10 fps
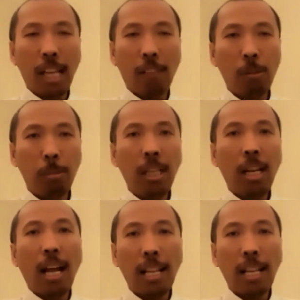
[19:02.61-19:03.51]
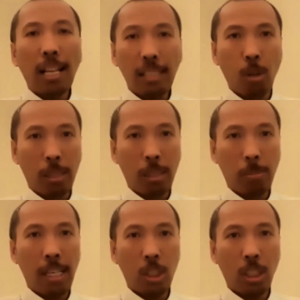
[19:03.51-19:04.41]
government asking for
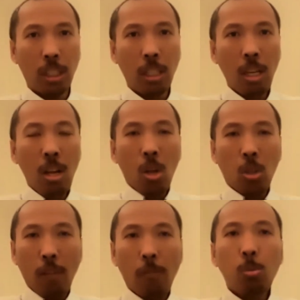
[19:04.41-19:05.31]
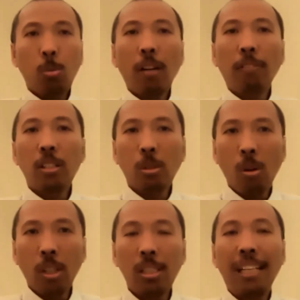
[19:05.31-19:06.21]
explanation. So it was one of the
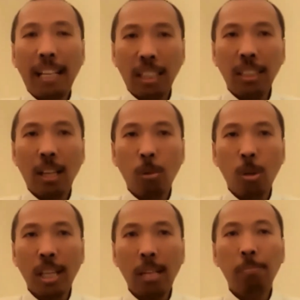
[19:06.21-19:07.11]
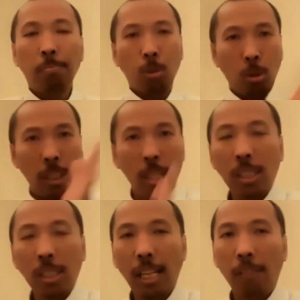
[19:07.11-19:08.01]
strongest letters that was sent to the
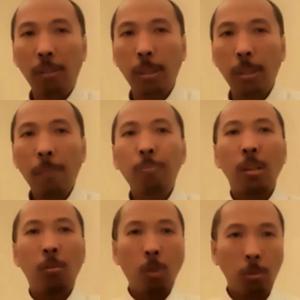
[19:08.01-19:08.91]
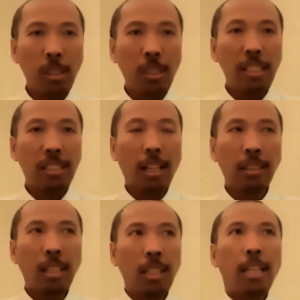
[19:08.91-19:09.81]
Indonesian government. What was the
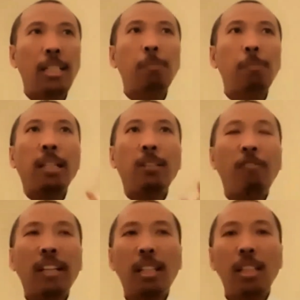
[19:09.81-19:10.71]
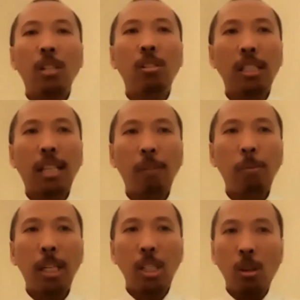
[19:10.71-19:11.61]
result? Despite the fact that the Indonesian
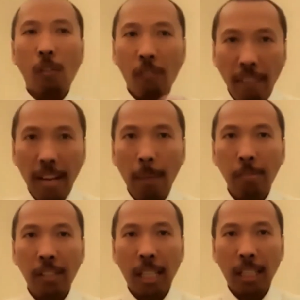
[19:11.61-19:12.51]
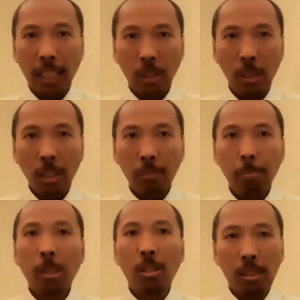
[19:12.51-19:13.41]
government is not very happy with that letter,
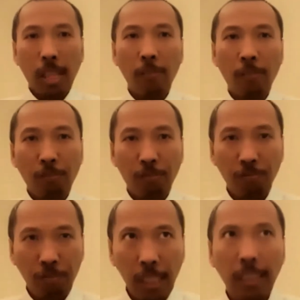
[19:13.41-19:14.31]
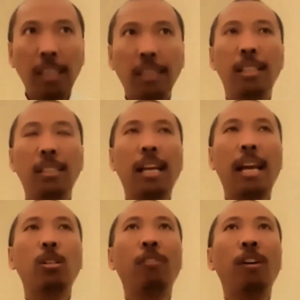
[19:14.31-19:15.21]
because they feel that it's a
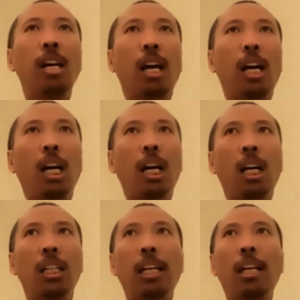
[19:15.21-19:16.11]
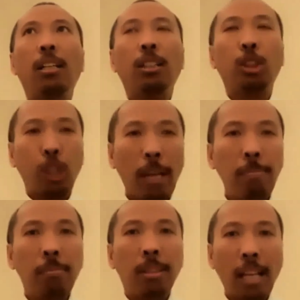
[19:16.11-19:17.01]
kind of a
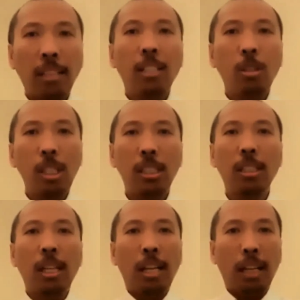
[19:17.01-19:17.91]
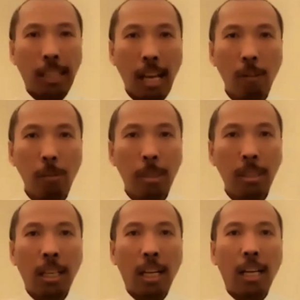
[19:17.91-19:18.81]
shame that the Indonesian
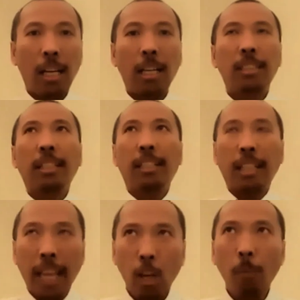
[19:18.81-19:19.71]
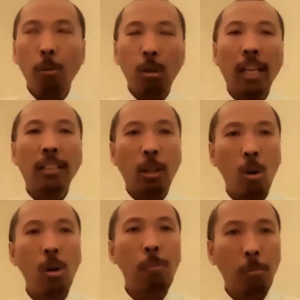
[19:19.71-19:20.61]
government cannot protect their
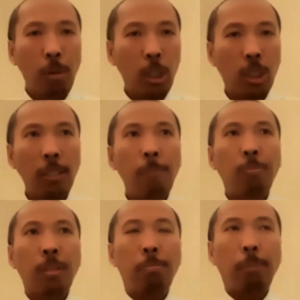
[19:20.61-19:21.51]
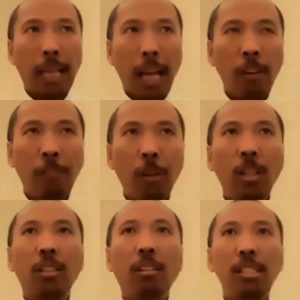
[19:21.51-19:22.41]
own population. But
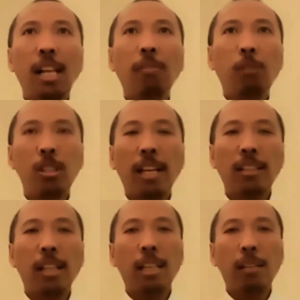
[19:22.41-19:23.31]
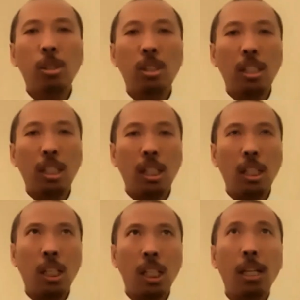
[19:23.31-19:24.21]
however, the result was that there was
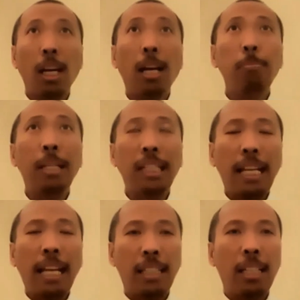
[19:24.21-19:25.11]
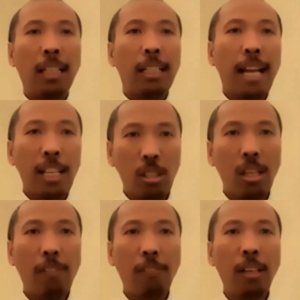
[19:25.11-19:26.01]
a meeting at the national
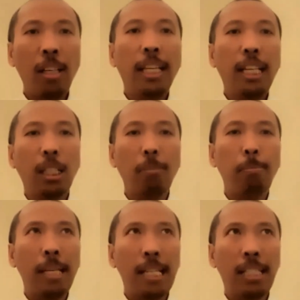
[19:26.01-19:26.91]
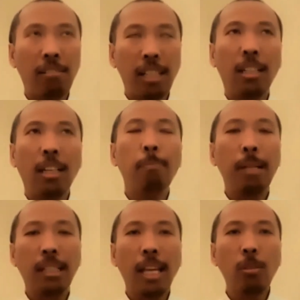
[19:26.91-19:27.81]
level, interministerial
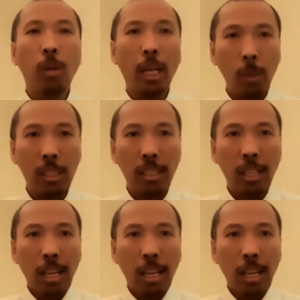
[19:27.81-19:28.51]
meeting, in which